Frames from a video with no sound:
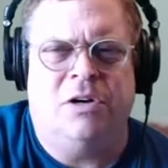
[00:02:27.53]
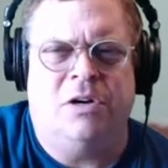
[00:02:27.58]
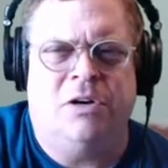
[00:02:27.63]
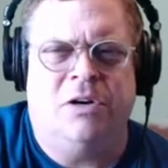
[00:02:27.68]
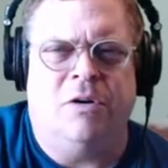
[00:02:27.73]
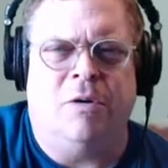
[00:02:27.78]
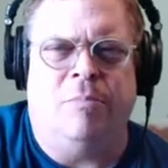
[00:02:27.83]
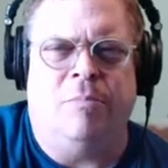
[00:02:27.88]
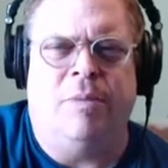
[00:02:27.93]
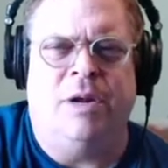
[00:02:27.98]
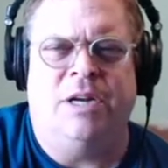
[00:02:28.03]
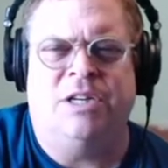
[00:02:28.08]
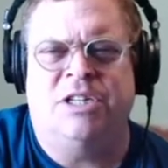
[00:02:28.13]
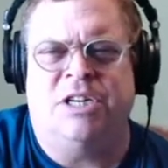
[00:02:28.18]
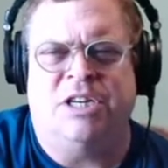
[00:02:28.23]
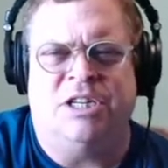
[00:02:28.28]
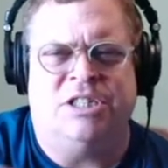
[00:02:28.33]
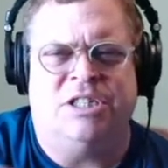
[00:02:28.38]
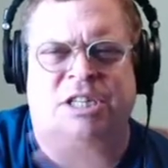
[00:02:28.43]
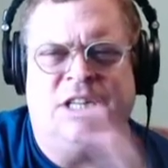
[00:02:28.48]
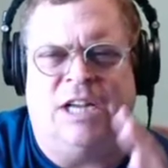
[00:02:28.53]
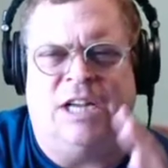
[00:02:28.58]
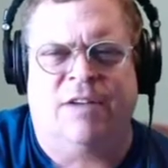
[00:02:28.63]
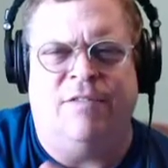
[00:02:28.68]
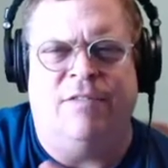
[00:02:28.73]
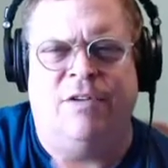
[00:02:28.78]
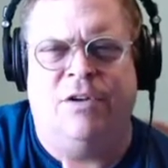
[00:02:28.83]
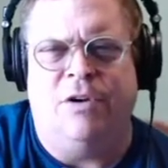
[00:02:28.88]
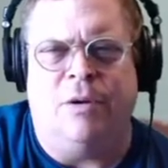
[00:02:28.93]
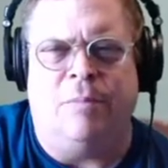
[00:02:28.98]
to a bitch because she
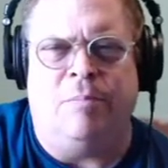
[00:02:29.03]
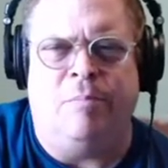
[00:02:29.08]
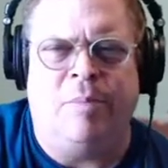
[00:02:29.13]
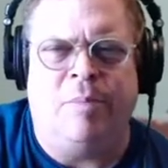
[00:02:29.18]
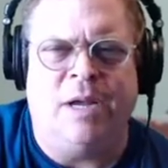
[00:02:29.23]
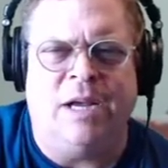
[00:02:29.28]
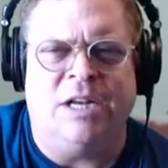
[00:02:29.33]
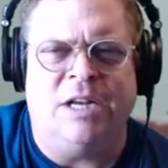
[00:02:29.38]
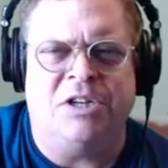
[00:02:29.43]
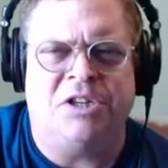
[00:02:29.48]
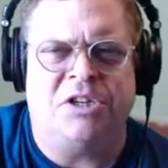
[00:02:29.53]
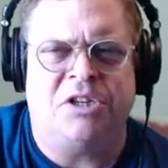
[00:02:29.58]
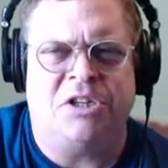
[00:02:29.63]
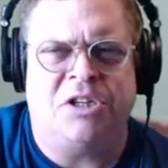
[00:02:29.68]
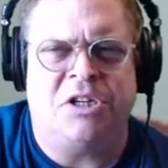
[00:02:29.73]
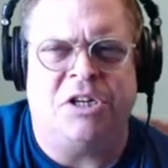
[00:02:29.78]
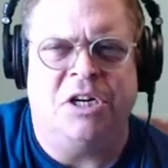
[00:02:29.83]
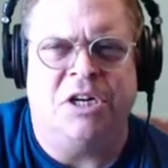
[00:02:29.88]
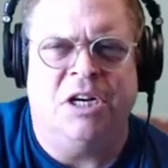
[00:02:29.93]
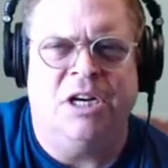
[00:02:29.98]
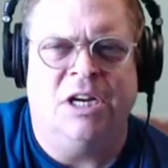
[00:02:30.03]
gave a good pitch.